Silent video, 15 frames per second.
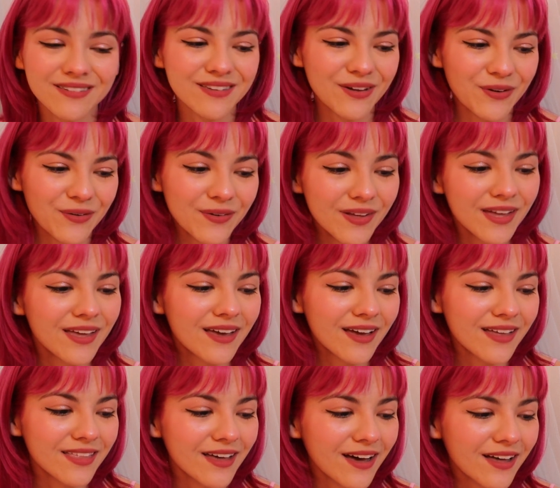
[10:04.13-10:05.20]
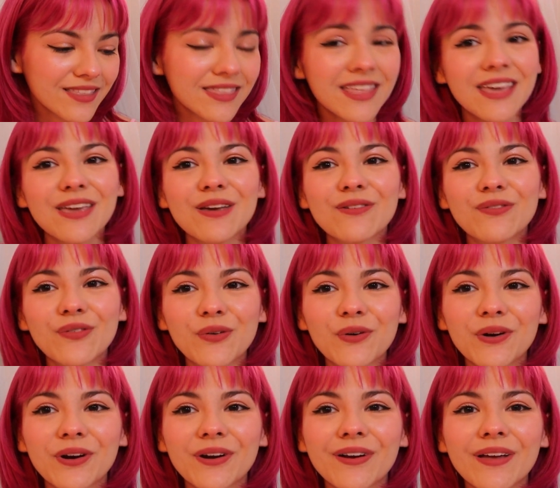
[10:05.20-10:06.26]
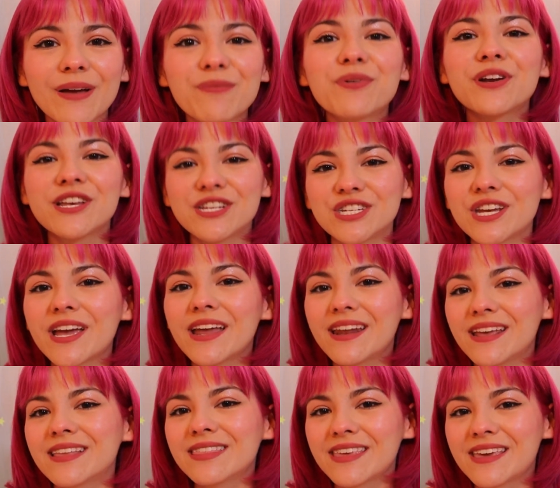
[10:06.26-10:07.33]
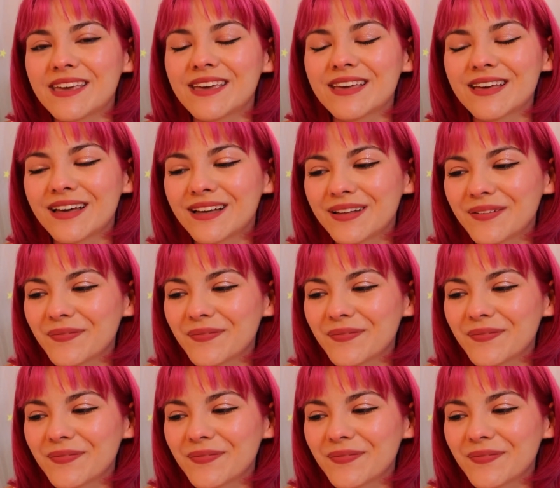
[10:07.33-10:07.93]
So thank you for appreciating the